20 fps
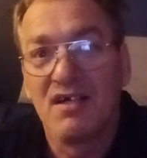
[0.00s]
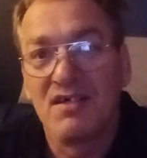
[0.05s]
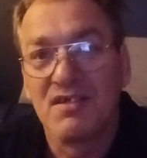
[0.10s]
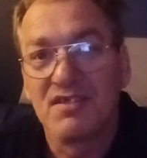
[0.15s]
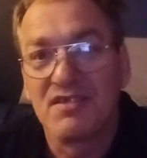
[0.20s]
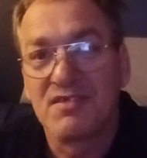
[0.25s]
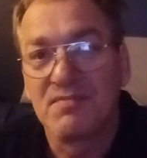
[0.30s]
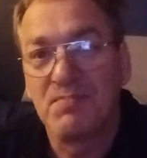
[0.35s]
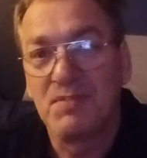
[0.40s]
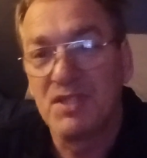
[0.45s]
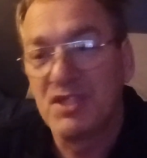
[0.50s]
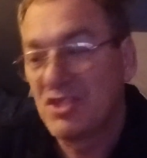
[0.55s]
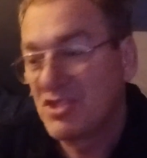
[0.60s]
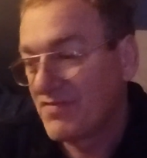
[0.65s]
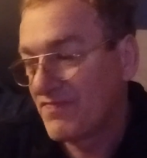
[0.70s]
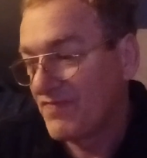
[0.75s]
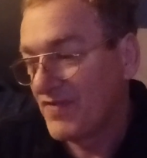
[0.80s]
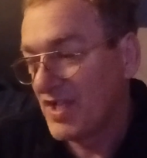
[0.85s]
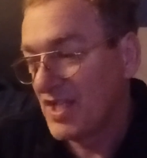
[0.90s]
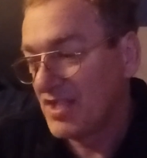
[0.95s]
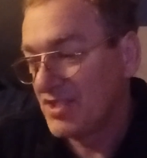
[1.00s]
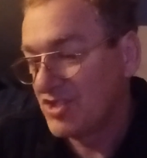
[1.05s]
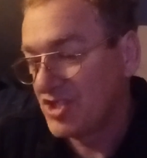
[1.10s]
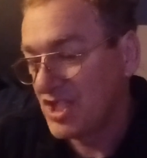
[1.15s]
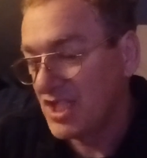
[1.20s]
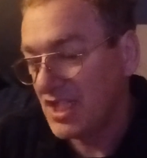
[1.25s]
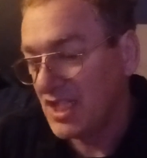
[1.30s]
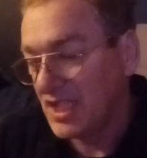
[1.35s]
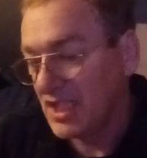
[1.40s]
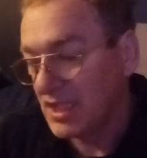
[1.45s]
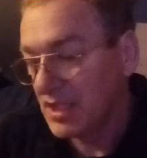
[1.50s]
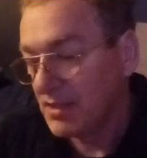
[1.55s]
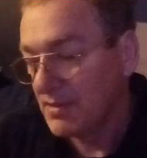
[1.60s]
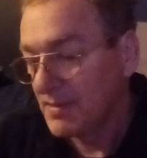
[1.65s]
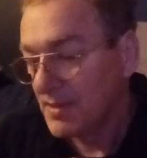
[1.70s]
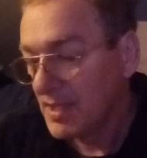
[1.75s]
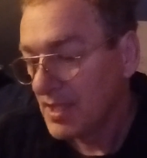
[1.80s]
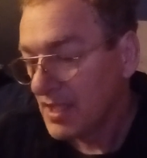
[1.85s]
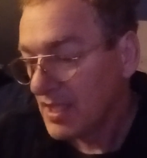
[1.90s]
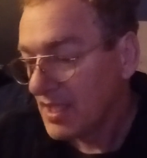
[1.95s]
spinach fettuccine.
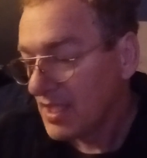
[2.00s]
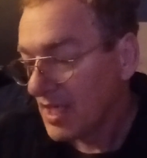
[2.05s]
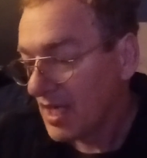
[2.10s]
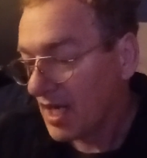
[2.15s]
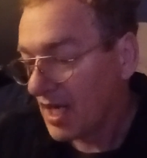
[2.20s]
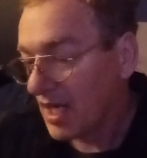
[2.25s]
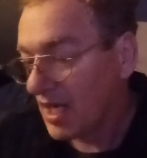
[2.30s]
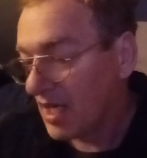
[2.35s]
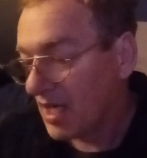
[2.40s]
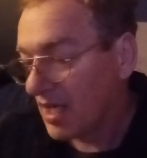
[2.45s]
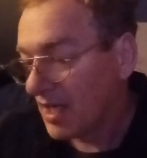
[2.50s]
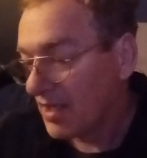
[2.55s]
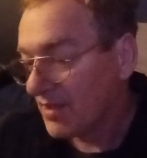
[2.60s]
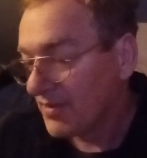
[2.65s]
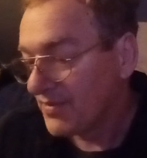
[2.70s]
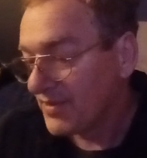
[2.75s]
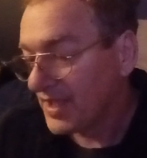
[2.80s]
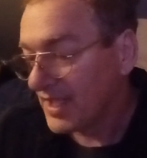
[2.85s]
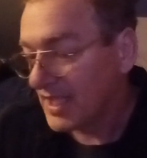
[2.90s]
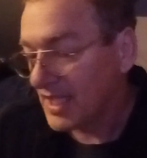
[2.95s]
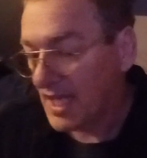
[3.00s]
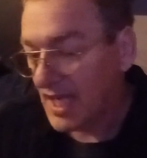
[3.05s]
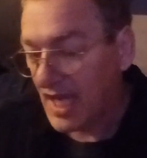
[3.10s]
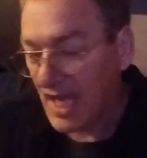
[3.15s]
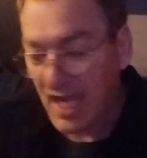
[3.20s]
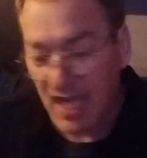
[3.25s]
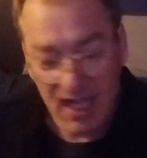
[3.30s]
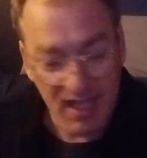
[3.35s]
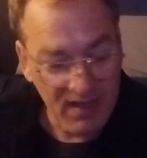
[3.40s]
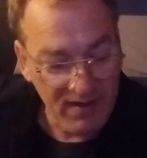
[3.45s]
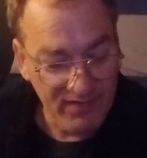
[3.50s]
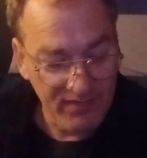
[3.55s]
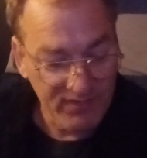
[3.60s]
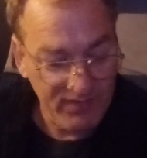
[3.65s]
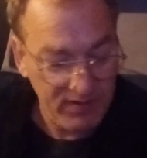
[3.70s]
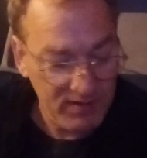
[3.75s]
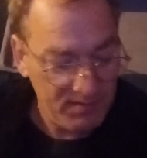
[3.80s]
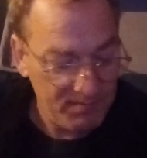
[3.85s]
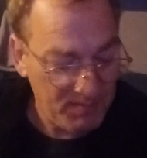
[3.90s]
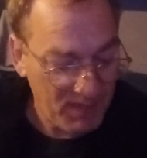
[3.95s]
Then I have
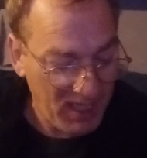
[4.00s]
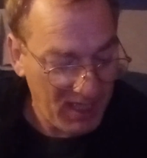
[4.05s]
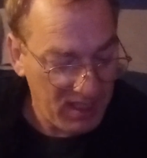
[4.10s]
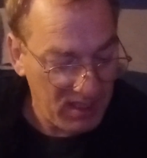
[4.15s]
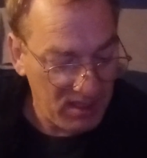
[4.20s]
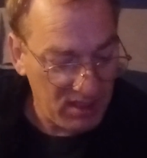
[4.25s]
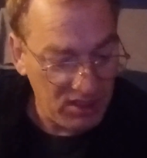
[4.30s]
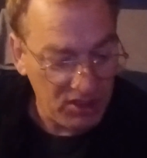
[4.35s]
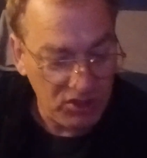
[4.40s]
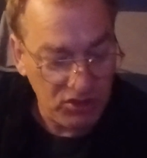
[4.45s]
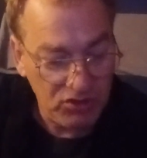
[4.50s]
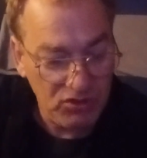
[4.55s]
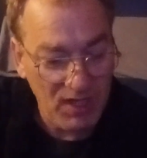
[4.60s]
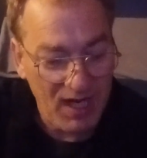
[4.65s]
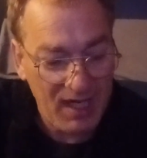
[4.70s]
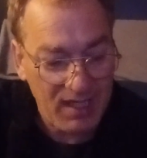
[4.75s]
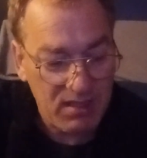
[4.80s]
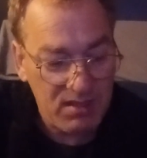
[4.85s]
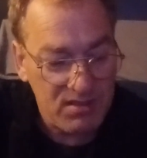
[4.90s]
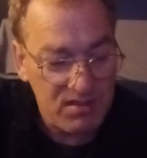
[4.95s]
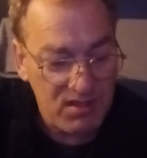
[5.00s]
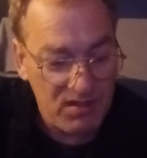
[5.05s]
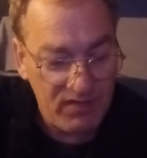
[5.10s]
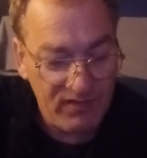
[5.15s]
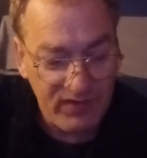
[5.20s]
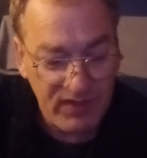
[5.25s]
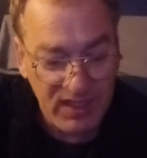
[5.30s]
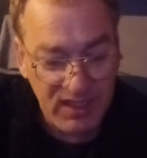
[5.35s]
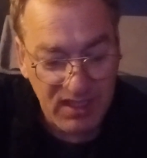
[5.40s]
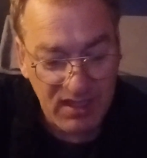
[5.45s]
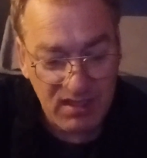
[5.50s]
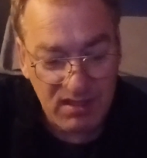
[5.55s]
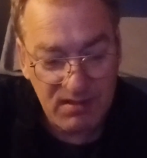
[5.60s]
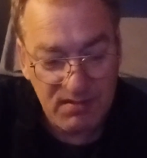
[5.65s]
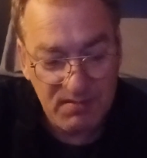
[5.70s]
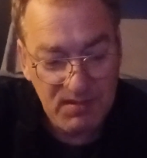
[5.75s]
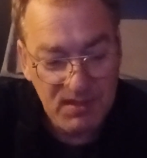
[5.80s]
my crackers over here.